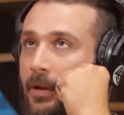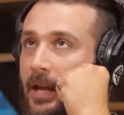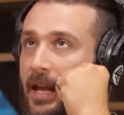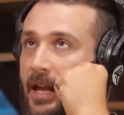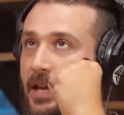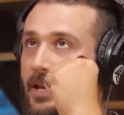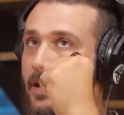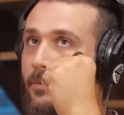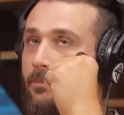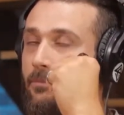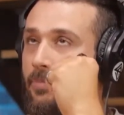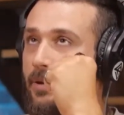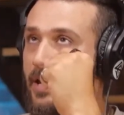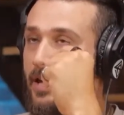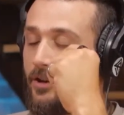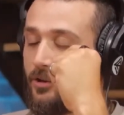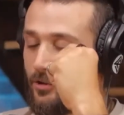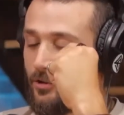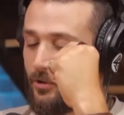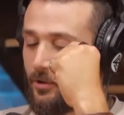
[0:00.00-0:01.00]
paint a
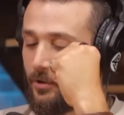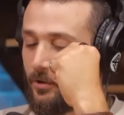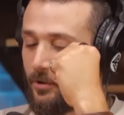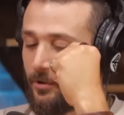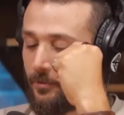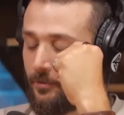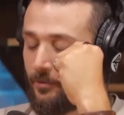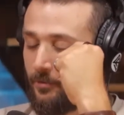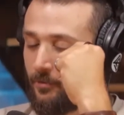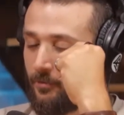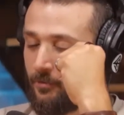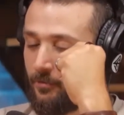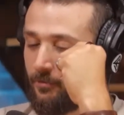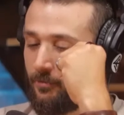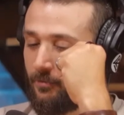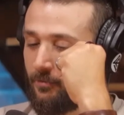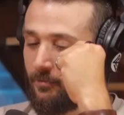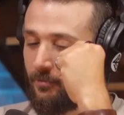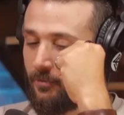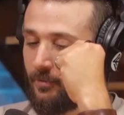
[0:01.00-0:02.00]
picture
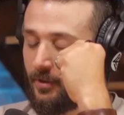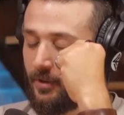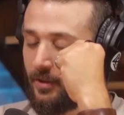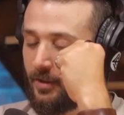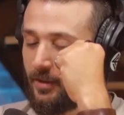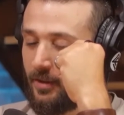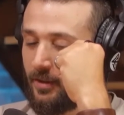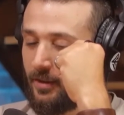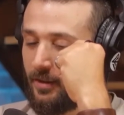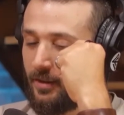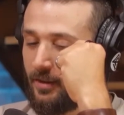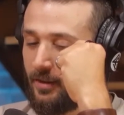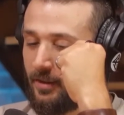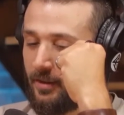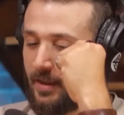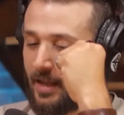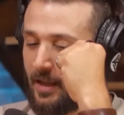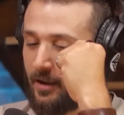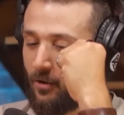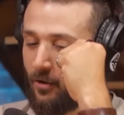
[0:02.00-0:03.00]

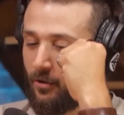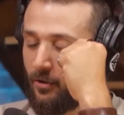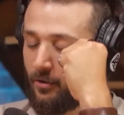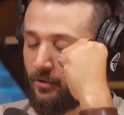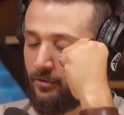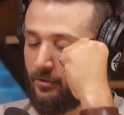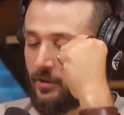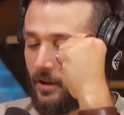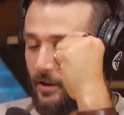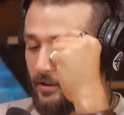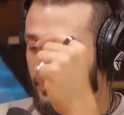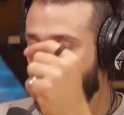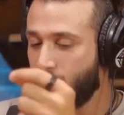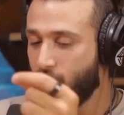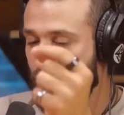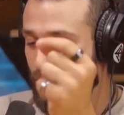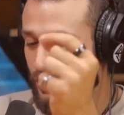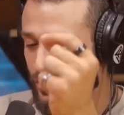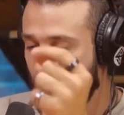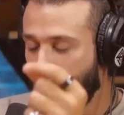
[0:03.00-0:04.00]
that
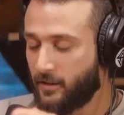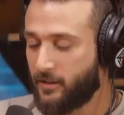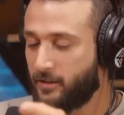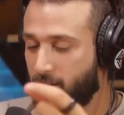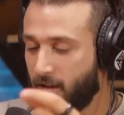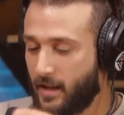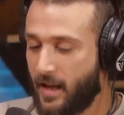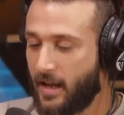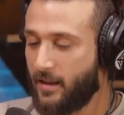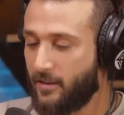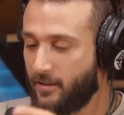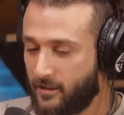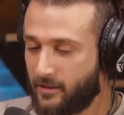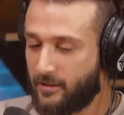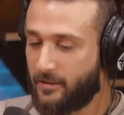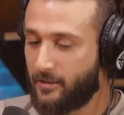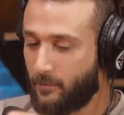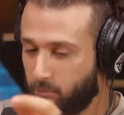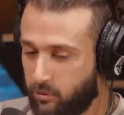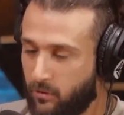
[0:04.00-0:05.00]
doesn't just say
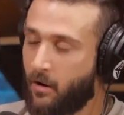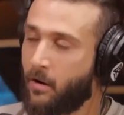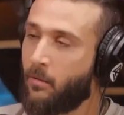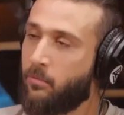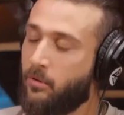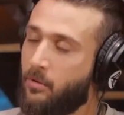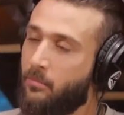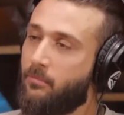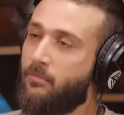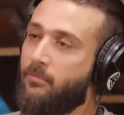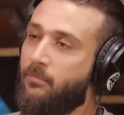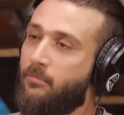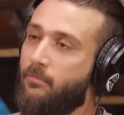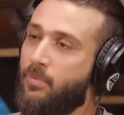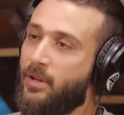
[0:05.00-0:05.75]
this is a problem,